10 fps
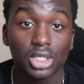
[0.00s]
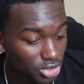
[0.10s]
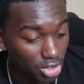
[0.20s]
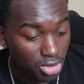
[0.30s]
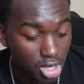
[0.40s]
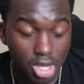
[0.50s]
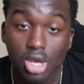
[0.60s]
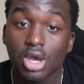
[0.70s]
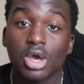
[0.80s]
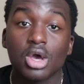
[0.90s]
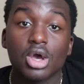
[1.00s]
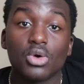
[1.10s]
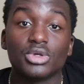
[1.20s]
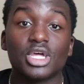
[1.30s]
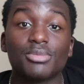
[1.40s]
So,
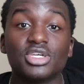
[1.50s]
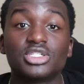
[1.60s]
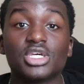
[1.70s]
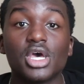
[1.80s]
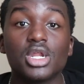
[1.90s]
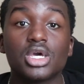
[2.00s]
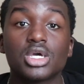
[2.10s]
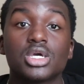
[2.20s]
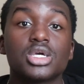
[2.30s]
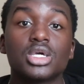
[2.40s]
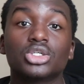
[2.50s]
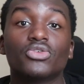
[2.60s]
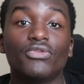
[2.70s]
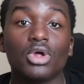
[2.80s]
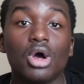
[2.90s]
with that being said, here's
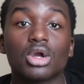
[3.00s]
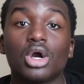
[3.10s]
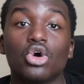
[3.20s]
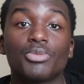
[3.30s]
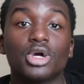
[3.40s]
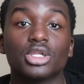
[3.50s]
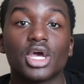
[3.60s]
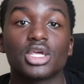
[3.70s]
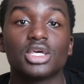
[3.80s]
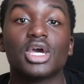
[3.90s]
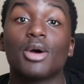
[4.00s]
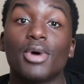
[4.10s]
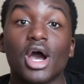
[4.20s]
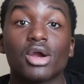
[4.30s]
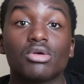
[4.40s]
the vlog. I hope y'all like it. I'm
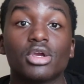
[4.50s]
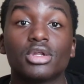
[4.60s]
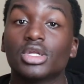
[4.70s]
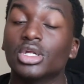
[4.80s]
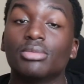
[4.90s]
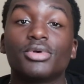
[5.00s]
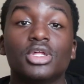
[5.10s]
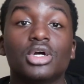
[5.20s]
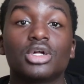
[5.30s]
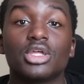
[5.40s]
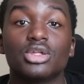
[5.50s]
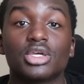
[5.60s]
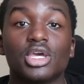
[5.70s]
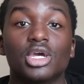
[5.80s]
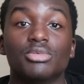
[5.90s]
awkward and I'm pretty ugly on
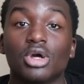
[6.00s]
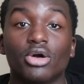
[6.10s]
the camera.